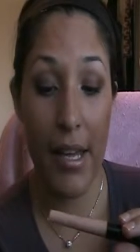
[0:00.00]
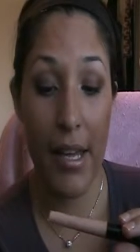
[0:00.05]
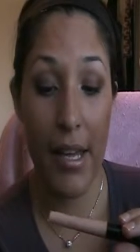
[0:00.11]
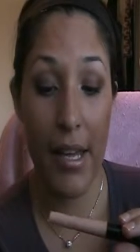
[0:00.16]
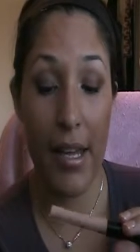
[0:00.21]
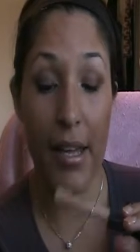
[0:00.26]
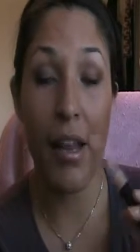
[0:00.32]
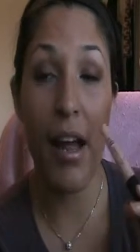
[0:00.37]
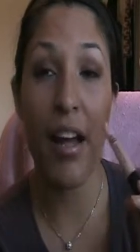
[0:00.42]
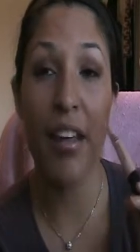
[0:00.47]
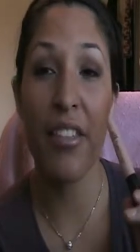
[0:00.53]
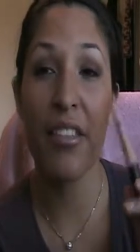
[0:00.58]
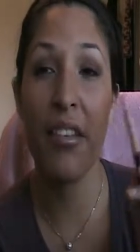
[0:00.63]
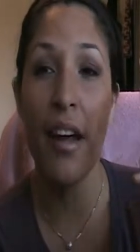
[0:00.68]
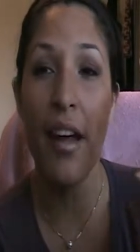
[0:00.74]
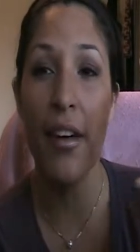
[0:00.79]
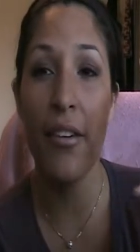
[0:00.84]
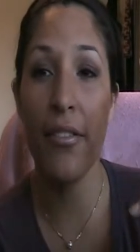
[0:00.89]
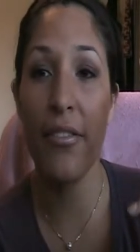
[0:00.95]
it, I
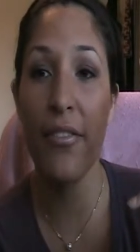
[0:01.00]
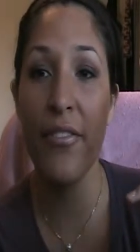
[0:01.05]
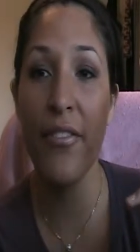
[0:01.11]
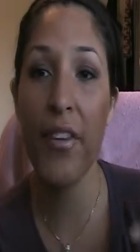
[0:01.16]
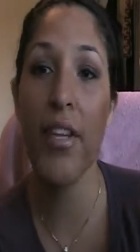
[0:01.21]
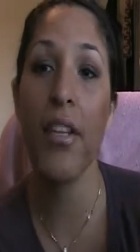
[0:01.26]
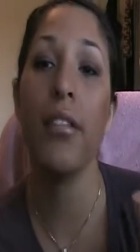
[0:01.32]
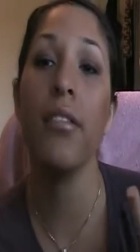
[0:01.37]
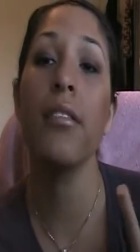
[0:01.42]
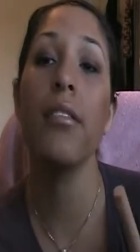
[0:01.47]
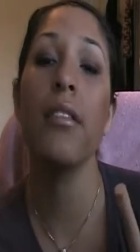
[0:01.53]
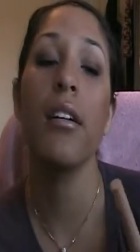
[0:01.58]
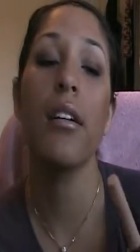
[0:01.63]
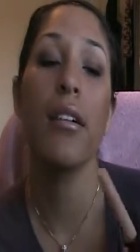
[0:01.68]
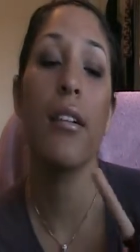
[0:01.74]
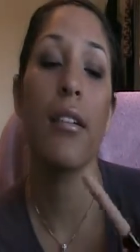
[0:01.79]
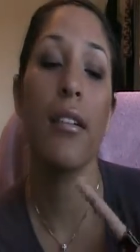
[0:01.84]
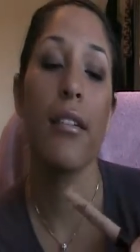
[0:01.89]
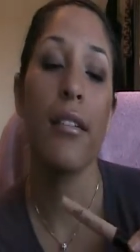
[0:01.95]
I feel
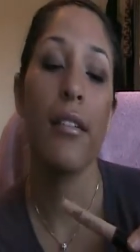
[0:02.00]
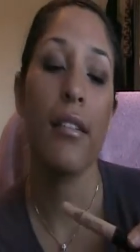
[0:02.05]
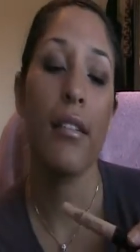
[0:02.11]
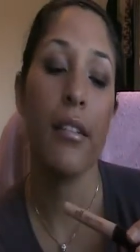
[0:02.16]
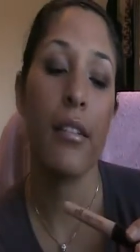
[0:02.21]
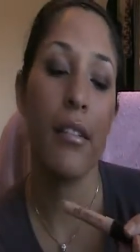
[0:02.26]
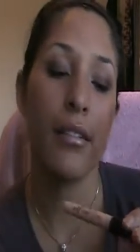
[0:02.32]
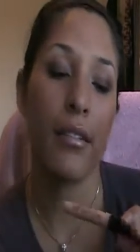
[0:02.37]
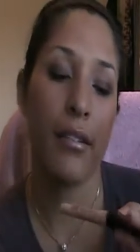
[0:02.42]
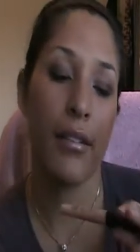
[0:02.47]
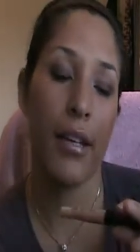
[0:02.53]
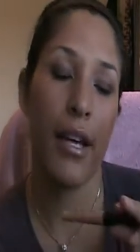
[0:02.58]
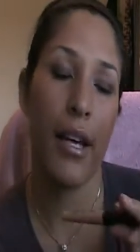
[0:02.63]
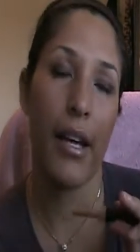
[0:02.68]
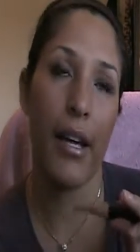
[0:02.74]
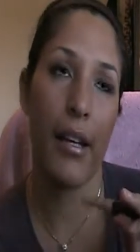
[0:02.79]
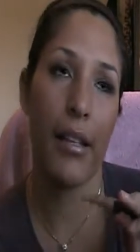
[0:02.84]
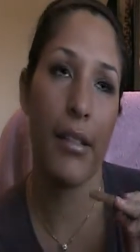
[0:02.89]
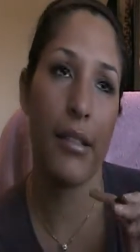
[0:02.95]

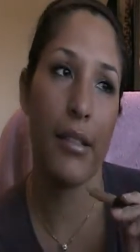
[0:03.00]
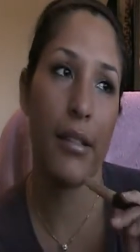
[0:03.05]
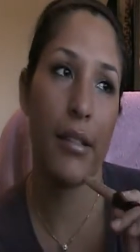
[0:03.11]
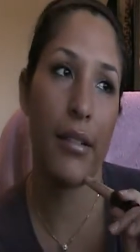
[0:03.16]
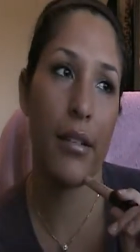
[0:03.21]
that